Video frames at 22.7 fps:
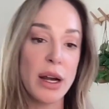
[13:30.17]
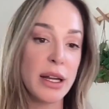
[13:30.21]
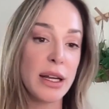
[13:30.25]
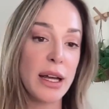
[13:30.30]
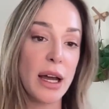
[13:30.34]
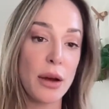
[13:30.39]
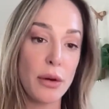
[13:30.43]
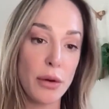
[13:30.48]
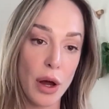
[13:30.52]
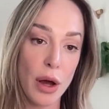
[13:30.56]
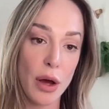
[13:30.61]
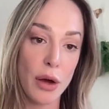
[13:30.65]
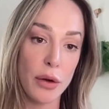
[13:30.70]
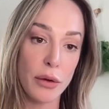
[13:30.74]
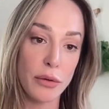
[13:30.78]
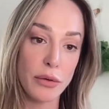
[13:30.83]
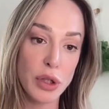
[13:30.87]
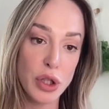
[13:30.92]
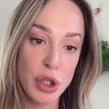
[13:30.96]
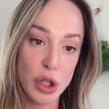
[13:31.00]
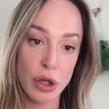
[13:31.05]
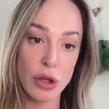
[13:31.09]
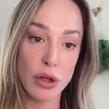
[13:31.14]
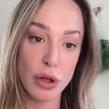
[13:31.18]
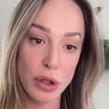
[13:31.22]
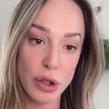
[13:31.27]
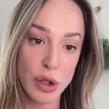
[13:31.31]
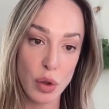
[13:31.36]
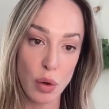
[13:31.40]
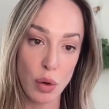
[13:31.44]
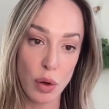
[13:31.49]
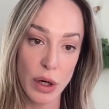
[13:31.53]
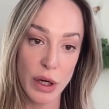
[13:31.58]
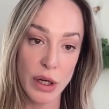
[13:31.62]
out of sugar
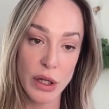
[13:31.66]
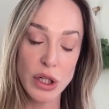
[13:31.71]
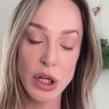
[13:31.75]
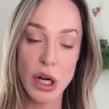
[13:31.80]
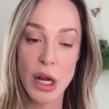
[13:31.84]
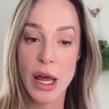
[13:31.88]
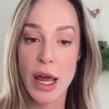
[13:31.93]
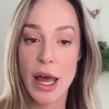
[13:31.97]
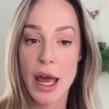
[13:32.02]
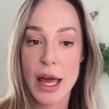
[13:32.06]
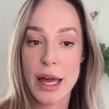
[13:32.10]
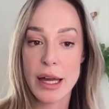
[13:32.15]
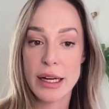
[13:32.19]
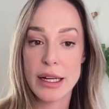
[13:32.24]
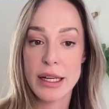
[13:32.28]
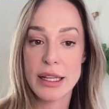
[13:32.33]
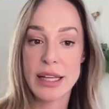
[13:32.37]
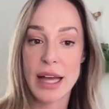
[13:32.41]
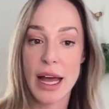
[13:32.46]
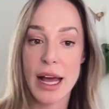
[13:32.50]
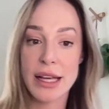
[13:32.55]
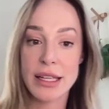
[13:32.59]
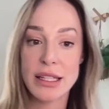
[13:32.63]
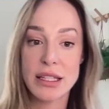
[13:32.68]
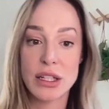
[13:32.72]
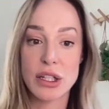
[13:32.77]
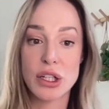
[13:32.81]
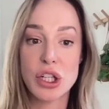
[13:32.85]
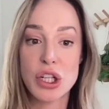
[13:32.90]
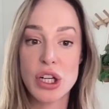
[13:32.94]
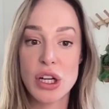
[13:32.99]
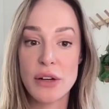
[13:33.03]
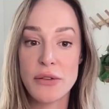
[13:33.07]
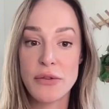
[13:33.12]
storage and it has to
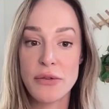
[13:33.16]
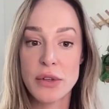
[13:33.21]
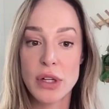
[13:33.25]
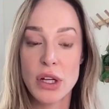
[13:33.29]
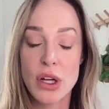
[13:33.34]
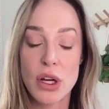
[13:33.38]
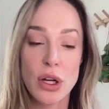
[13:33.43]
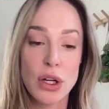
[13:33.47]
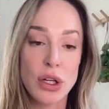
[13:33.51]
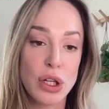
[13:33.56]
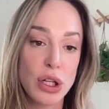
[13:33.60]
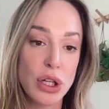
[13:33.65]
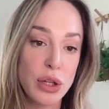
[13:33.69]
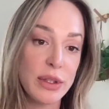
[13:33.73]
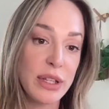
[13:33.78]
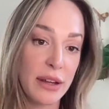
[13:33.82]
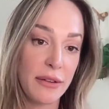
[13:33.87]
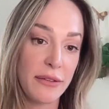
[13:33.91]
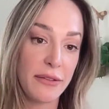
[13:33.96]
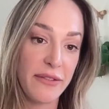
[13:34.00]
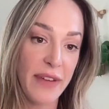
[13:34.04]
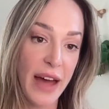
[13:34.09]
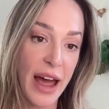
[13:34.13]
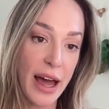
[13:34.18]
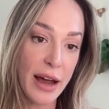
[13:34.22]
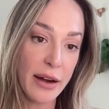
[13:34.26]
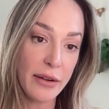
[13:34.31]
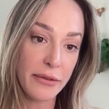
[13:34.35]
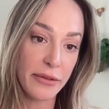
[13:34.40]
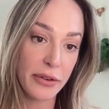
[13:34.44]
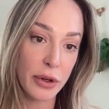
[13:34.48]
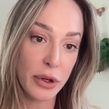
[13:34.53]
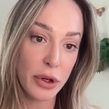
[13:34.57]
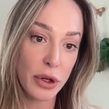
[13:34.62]
shift to using fat
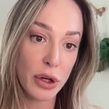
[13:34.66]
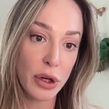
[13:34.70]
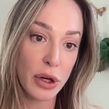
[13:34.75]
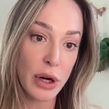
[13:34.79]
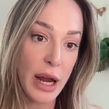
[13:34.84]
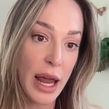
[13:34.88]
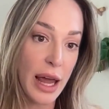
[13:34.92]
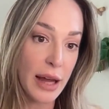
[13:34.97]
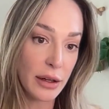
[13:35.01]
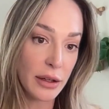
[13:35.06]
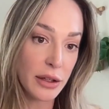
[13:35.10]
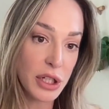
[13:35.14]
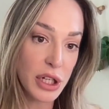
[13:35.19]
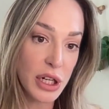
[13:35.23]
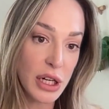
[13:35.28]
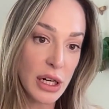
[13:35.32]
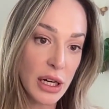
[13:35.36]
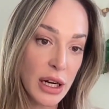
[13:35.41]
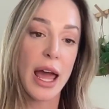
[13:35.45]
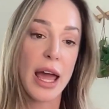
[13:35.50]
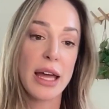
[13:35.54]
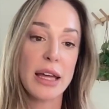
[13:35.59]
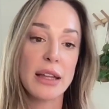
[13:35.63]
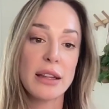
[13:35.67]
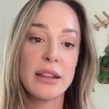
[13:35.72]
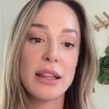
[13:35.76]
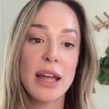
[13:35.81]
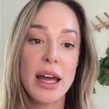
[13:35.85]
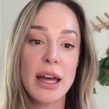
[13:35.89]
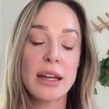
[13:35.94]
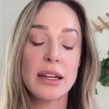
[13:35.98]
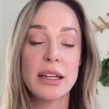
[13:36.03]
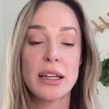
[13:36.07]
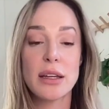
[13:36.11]
for energy. And
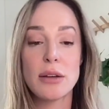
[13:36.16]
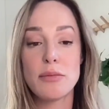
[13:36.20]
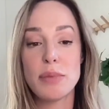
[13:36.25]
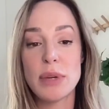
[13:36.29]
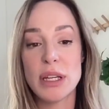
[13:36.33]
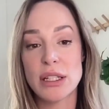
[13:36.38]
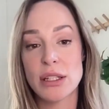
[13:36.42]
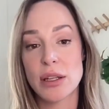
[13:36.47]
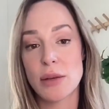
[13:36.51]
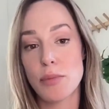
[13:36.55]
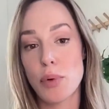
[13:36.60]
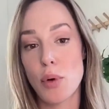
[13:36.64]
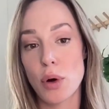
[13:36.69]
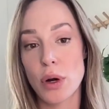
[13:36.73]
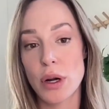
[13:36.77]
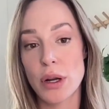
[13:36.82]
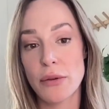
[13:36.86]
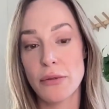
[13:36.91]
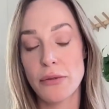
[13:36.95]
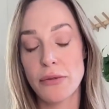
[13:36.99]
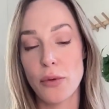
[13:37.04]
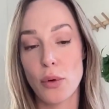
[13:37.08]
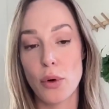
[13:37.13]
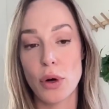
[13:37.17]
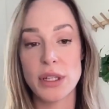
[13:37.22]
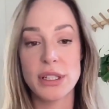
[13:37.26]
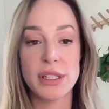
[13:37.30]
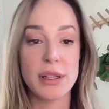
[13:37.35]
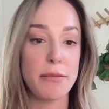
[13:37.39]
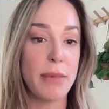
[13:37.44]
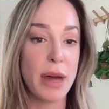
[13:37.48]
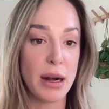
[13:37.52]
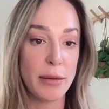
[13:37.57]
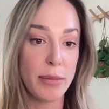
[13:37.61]
that can be supportive for
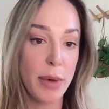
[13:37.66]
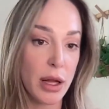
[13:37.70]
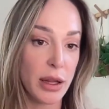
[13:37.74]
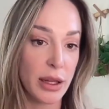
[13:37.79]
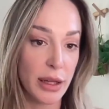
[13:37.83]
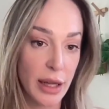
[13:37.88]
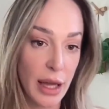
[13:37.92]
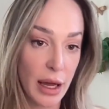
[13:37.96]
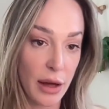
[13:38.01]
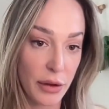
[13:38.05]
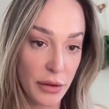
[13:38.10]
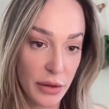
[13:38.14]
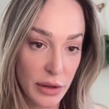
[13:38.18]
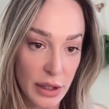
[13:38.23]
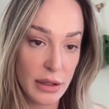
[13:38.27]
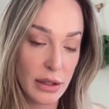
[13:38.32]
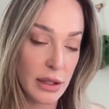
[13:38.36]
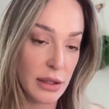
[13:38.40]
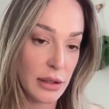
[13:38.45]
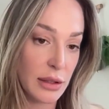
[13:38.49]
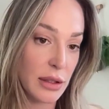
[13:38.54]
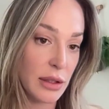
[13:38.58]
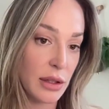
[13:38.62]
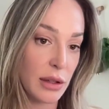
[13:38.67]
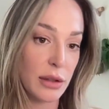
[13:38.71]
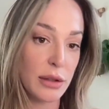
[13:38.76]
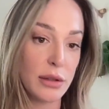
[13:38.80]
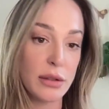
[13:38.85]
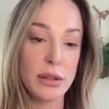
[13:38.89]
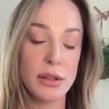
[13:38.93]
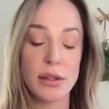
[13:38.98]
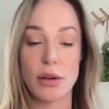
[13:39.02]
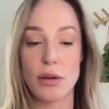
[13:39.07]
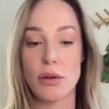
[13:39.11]
some metabolic health
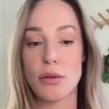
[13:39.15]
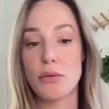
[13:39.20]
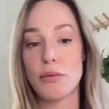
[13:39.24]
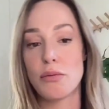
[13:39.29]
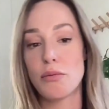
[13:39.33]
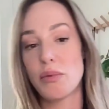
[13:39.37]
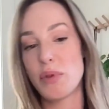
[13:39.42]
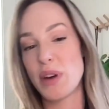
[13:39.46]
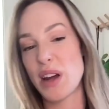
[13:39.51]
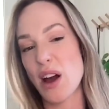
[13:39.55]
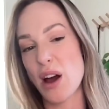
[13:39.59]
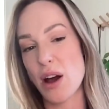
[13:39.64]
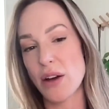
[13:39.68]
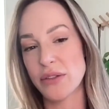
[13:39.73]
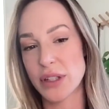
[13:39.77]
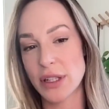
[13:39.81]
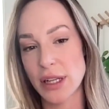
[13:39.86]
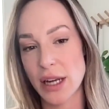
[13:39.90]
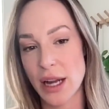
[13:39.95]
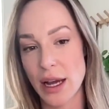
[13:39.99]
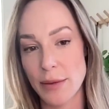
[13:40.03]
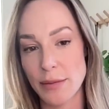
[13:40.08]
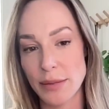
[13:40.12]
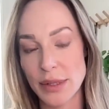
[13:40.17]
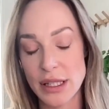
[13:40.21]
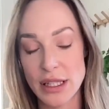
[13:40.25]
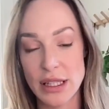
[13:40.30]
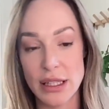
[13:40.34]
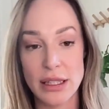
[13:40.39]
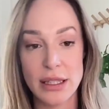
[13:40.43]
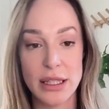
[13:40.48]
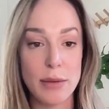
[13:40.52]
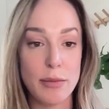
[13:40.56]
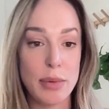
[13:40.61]
concerns. So we
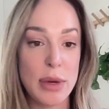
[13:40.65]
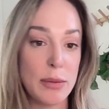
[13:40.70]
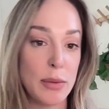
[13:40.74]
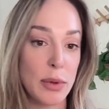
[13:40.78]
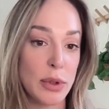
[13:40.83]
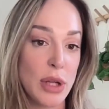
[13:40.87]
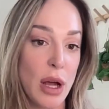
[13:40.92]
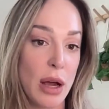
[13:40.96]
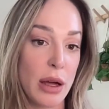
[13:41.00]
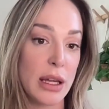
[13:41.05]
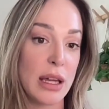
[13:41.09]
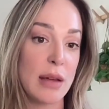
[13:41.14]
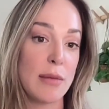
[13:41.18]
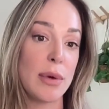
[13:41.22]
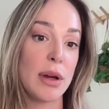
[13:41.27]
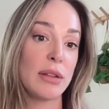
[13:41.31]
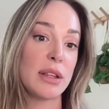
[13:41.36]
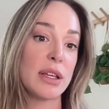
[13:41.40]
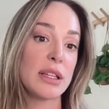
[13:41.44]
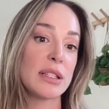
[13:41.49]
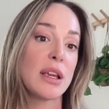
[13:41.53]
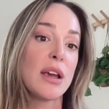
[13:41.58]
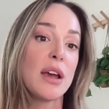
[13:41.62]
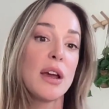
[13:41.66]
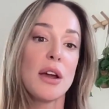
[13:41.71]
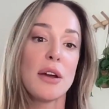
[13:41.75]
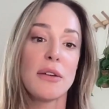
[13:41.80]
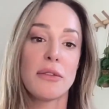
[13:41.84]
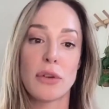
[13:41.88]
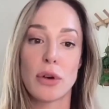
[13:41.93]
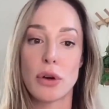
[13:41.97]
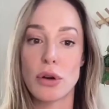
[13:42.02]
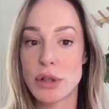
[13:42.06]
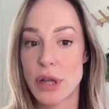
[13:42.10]
oftentimes see people talking about this
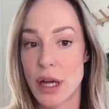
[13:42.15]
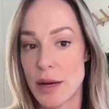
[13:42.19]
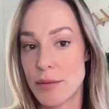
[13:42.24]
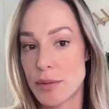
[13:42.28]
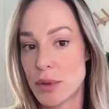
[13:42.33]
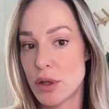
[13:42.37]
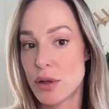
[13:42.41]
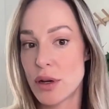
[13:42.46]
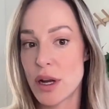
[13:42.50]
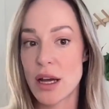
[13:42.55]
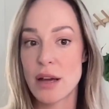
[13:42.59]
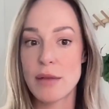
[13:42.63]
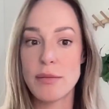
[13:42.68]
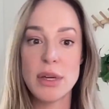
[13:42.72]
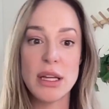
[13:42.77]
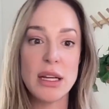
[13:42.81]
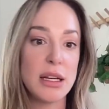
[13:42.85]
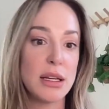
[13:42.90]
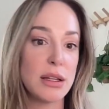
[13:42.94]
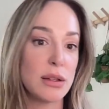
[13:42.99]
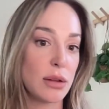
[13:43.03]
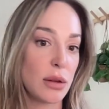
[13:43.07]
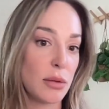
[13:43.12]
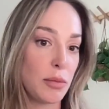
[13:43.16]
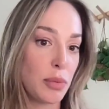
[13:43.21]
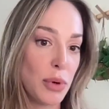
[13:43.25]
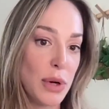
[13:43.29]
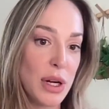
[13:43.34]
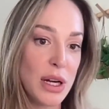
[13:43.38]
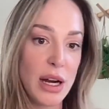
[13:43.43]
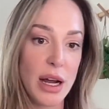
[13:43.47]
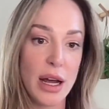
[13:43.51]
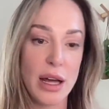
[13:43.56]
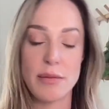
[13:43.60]
for type 2 diabetes or
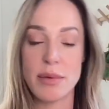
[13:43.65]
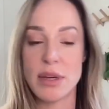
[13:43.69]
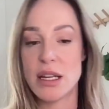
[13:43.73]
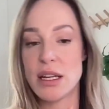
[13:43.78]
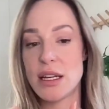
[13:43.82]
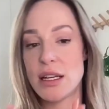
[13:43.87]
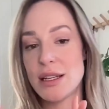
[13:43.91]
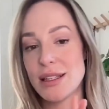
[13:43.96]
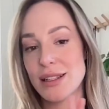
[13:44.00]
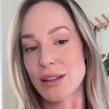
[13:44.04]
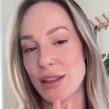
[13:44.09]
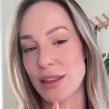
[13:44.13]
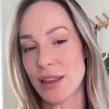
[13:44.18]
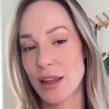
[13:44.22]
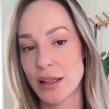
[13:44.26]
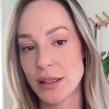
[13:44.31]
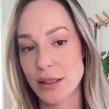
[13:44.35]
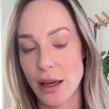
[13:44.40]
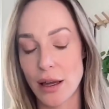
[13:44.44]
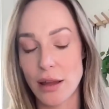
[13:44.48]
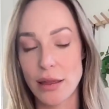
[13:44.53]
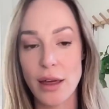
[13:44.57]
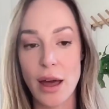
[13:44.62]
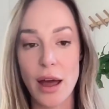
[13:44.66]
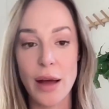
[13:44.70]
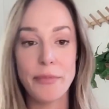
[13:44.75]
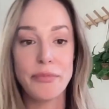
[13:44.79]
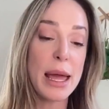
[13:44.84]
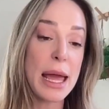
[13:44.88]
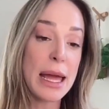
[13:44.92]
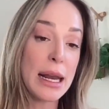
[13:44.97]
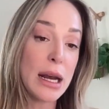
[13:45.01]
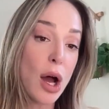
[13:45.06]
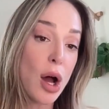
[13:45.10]
prediabetes, things like that.
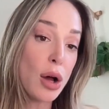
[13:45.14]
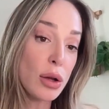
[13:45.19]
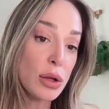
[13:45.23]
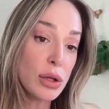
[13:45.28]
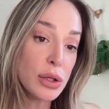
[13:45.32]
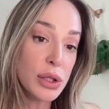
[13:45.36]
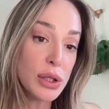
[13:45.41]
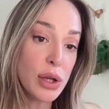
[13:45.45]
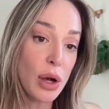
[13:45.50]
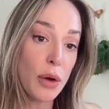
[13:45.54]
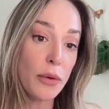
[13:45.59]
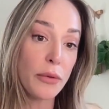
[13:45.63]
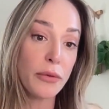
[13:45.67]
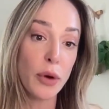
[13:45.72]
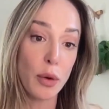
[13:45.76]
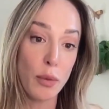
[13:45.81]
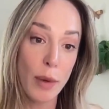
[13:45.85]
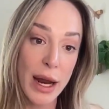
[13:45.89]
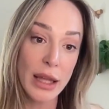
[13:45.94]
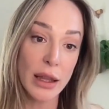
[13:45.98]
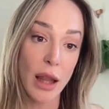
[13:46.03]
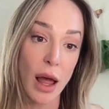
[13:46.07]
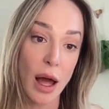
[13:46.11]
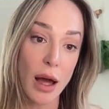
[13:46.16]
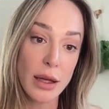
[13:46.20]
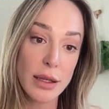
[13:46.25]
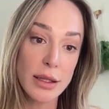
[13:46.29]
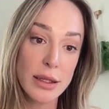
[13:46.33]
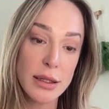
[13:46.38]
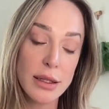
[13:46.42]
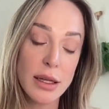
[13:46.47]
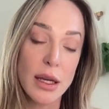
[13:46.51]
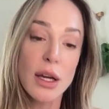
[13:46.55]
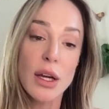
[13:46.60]
And also for weight
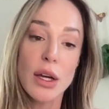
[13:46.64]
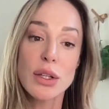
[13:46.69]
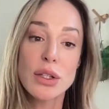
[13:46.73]
loss.